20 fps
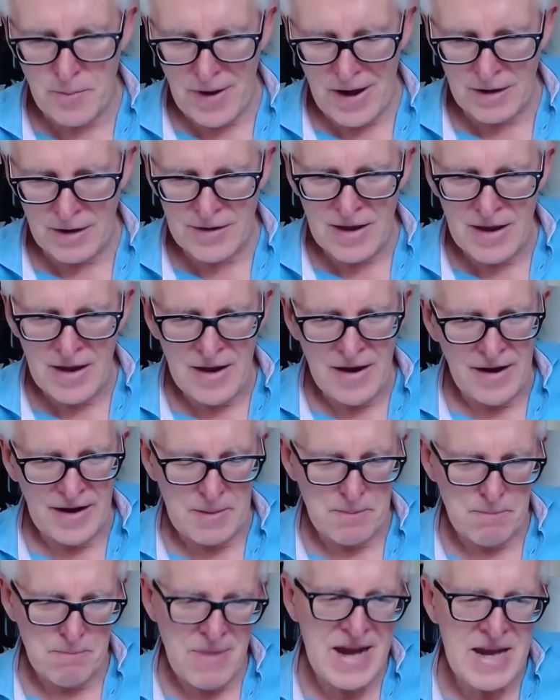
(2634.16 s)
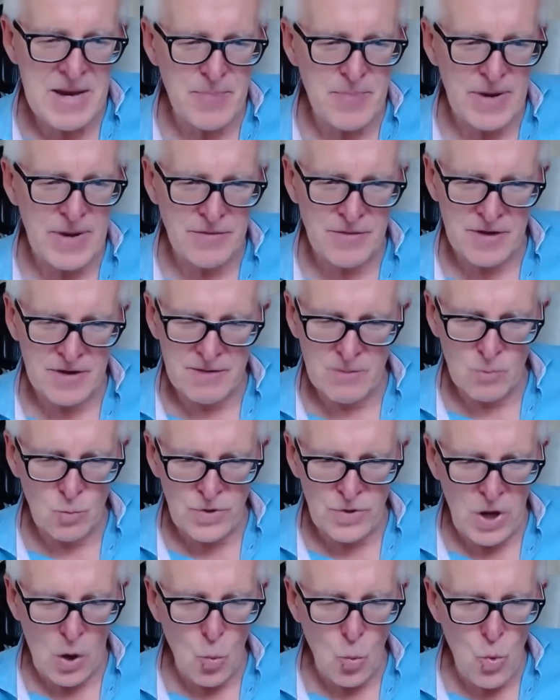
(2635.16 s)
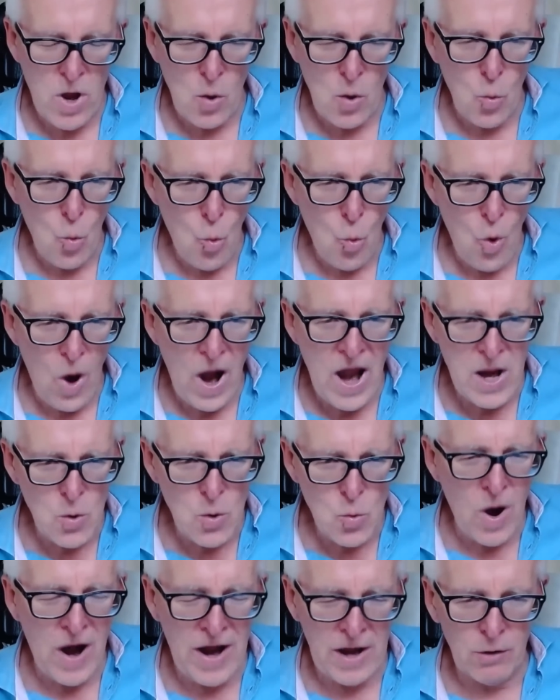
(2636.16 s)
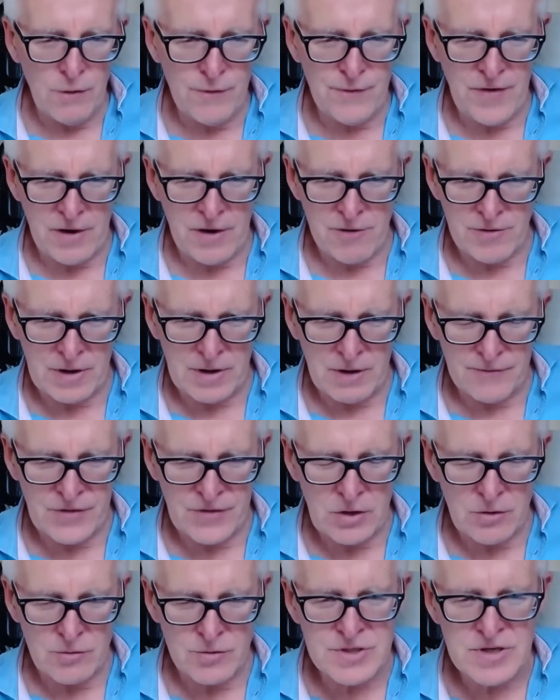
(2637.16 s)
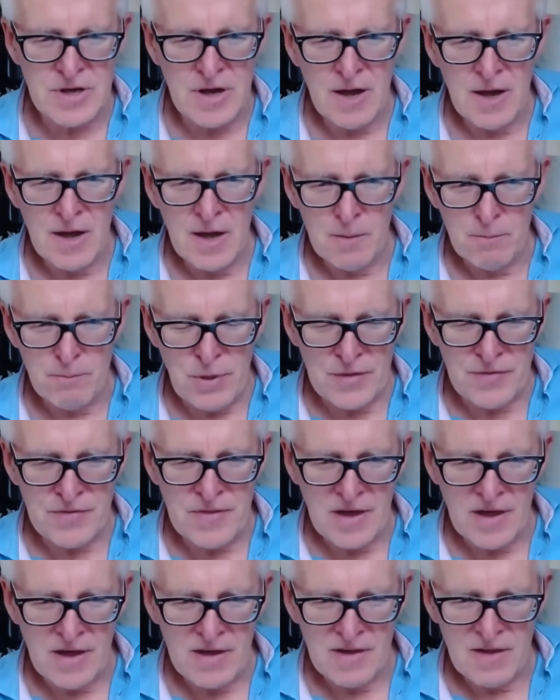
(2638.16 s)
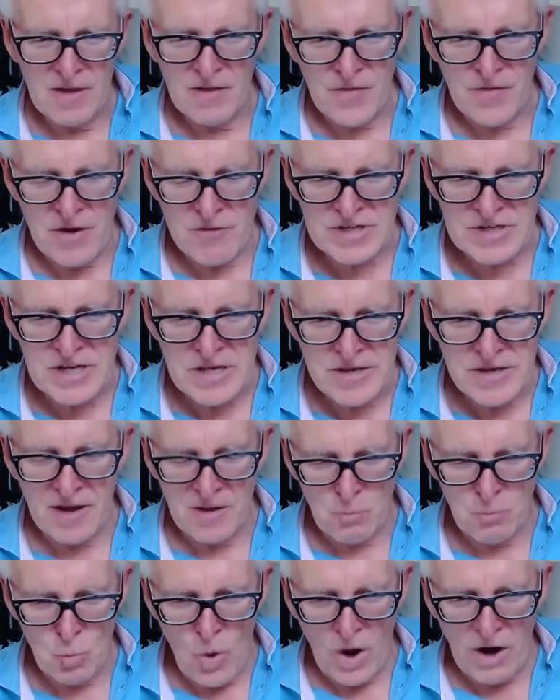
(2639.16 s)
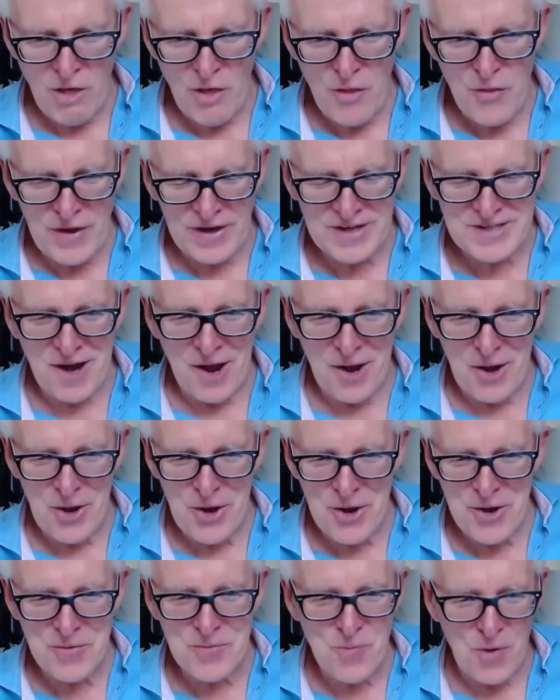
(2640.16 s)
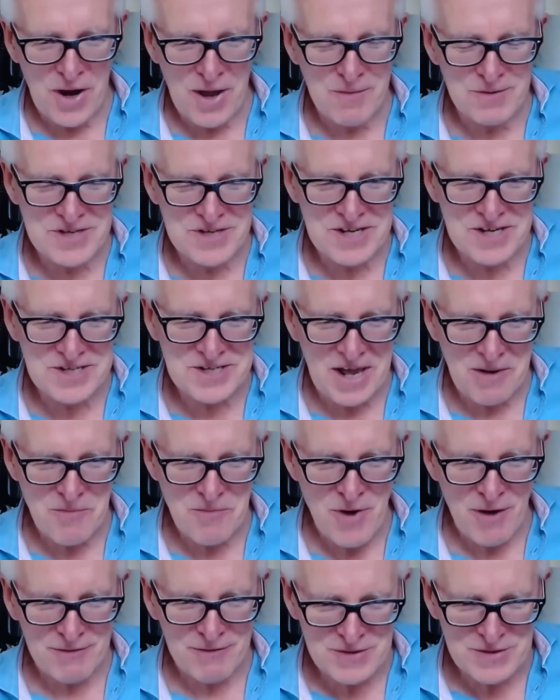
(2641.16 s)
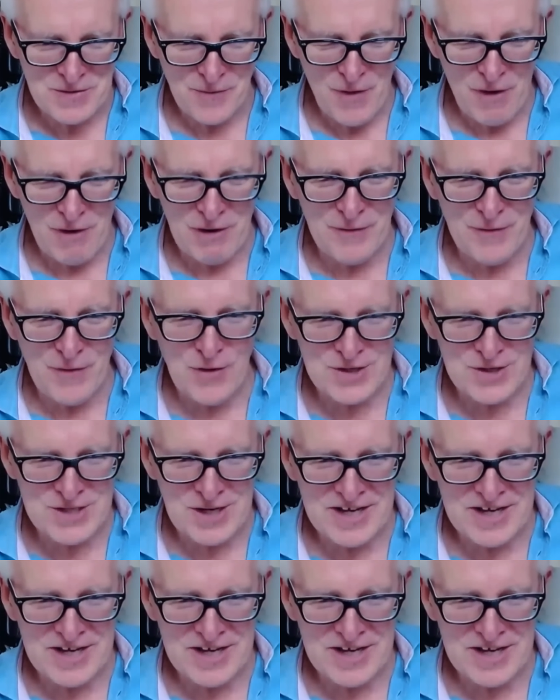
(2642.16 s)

about, and it may be that you know we're way way off here in our views, but there is uh, one of the things I learned when I was at Salomon Brothers. The very first